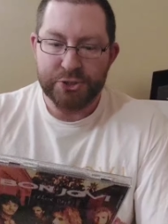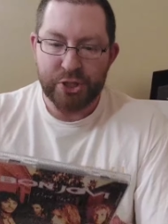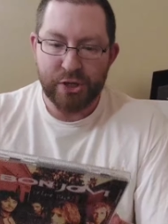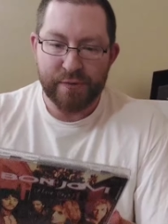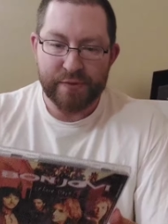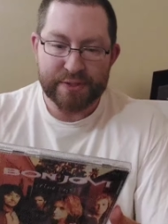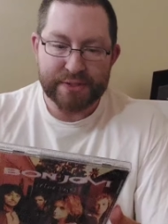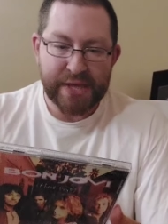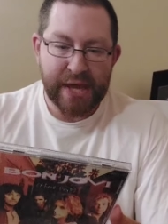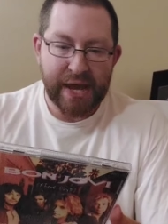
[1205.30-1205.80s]

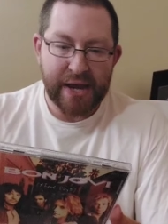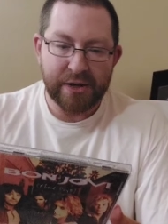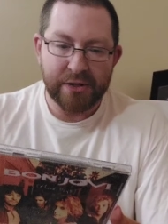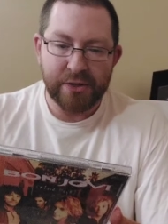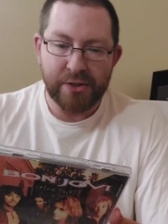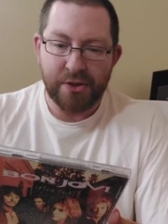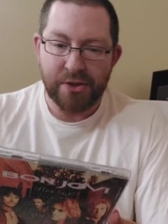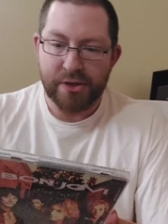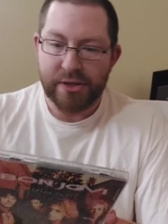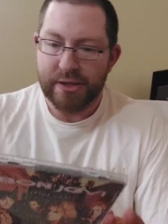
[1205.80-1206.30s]
Jovi's
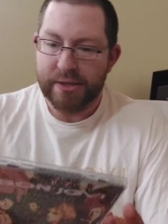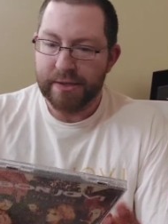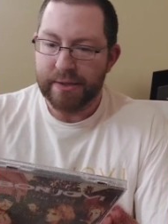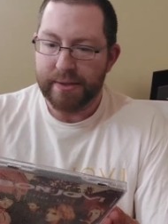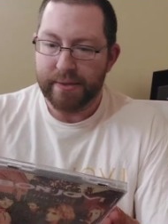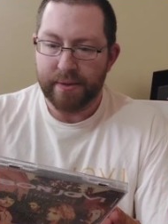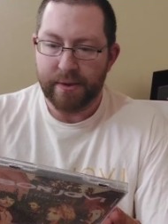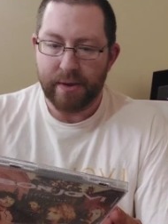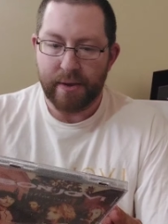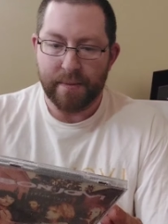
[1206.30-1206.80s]
catalog.
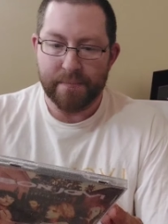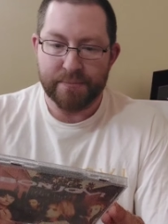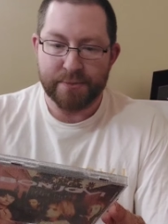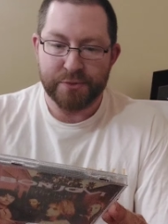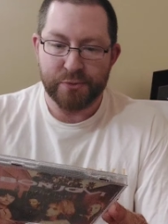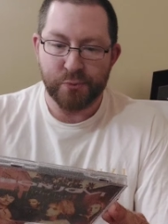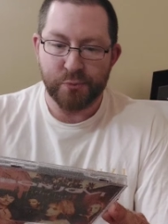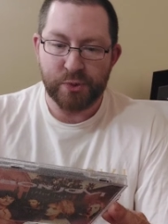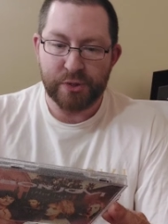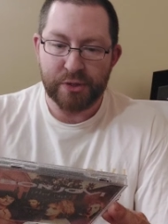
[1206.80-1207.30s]
Um,
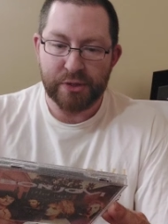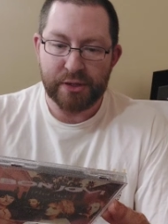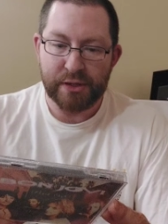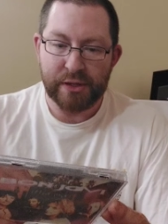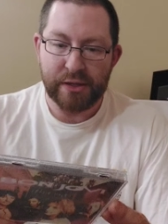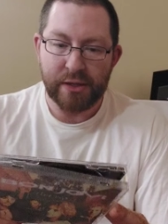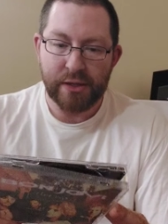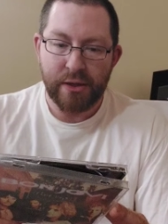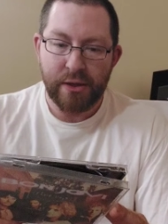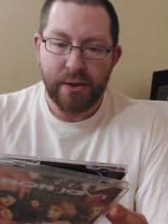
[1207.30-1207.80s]
some
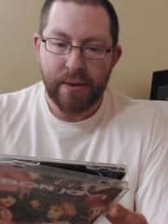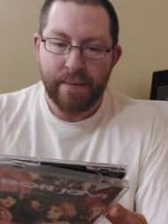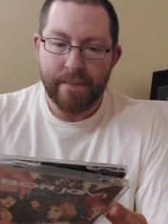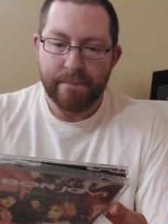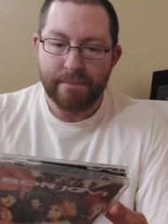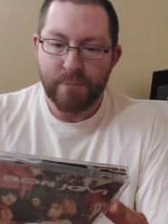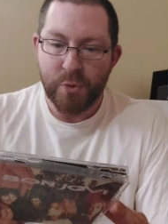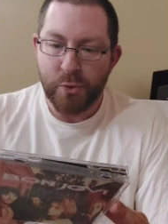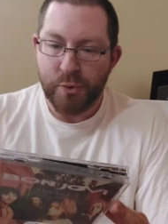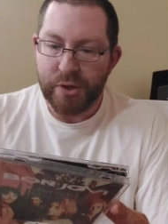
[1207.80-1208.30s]
really
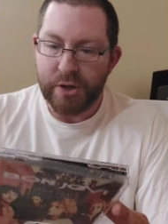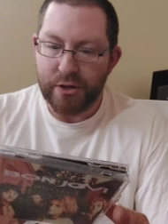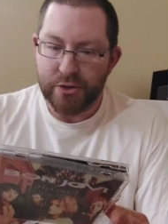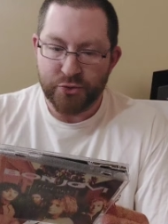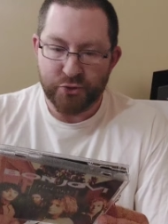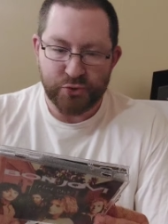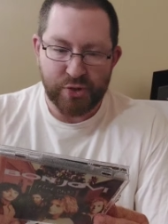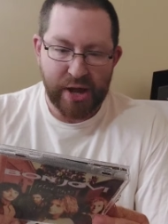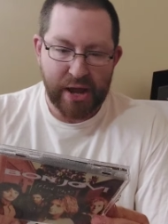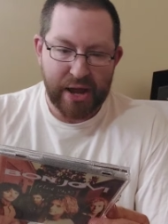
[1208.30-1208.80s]
moodier
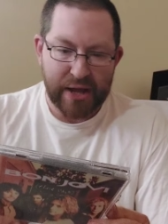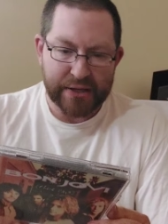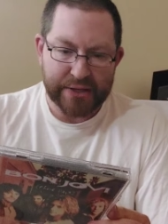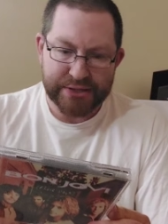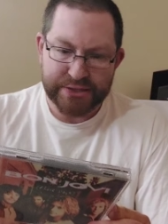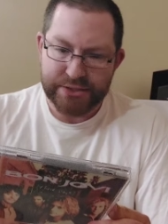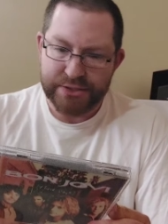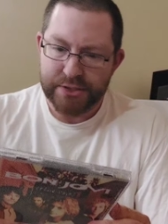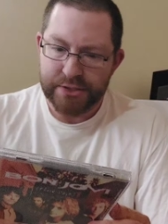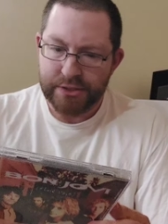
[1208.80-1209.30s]

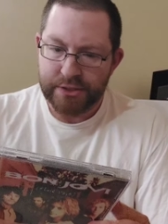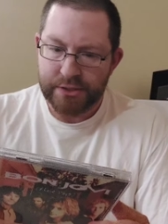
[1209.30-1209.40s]
tracks,